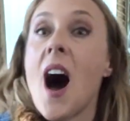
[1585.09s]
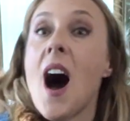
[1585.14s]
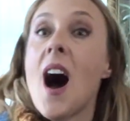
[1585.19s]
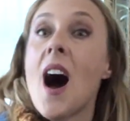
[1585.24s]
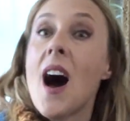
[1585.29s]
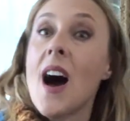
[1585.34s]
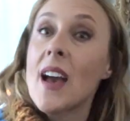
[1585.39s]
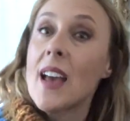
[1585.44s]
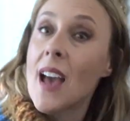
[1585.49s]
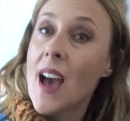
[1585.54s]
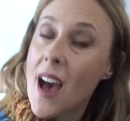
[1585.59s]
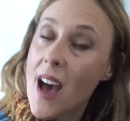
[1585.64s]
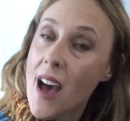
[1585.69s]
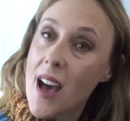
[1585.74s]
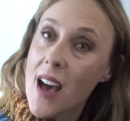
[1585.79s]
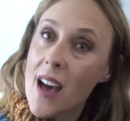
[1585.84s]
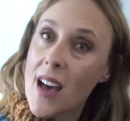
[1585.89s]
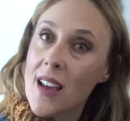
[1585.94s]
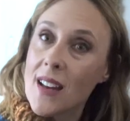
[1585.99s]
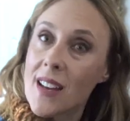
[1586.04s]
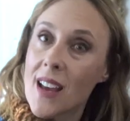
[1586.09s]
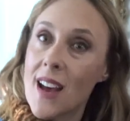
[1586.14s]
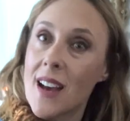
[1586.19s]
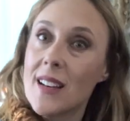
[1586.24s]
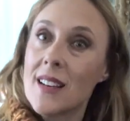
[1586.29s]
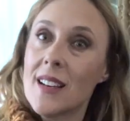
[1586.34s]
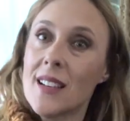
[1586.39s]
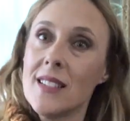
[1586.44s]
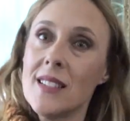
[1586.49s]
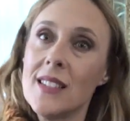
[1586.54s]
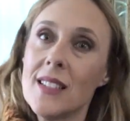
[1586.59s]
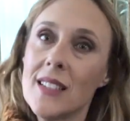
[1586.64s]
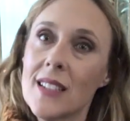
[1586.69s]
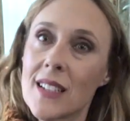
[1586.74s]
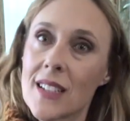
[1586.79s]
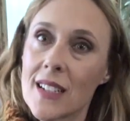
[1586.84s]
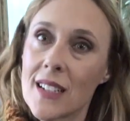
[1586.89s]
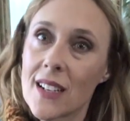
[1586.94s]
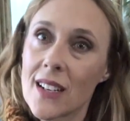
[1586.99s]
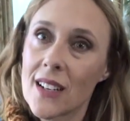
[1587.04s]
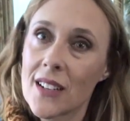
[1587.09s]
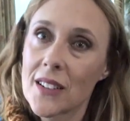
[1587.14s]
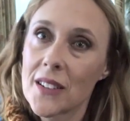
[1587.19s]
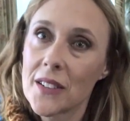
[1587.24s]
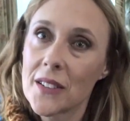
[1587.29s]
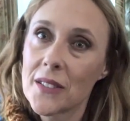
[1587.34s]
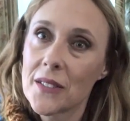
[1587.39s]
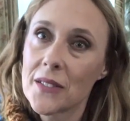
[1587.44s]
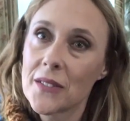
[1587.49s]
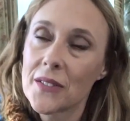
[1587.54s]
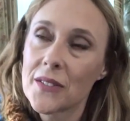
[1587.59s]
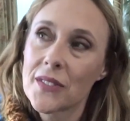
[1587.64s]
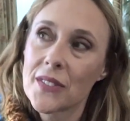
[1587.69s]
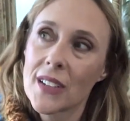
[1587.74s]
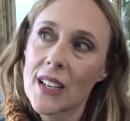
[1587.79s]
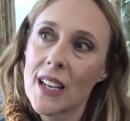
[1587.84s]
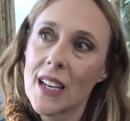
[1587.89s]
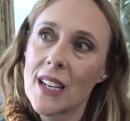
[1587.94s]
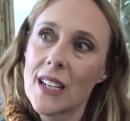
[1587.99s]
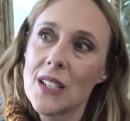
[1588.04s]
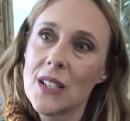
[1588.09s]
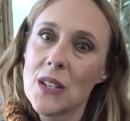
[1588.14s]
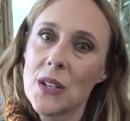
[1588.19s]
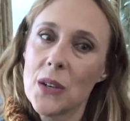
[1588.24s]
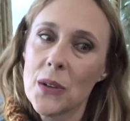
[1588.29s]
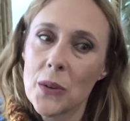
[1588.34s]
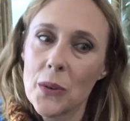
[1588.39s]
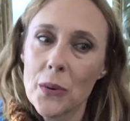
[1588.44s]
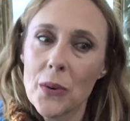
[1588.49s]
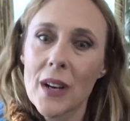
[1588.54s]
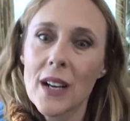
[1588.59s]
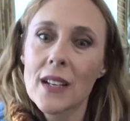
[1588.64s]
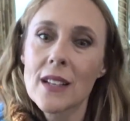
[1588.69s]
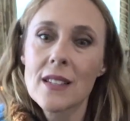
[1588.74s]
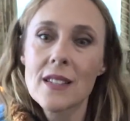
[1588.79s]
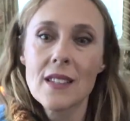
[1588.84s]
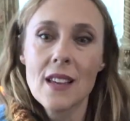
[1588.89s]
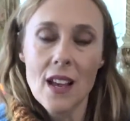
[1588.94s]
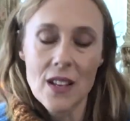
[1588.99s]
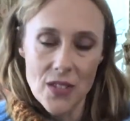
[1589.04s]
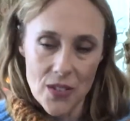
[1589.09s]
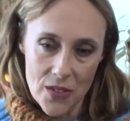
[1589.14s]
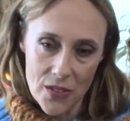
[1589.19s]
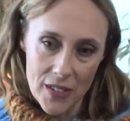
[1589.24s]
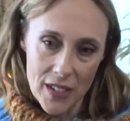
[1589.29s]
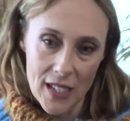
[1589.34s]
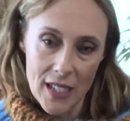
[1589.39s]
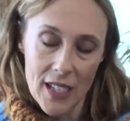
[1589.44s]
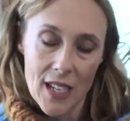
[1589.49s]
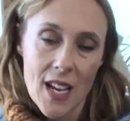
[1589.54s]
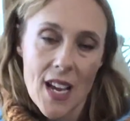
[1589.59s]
I had an idea of a new accessory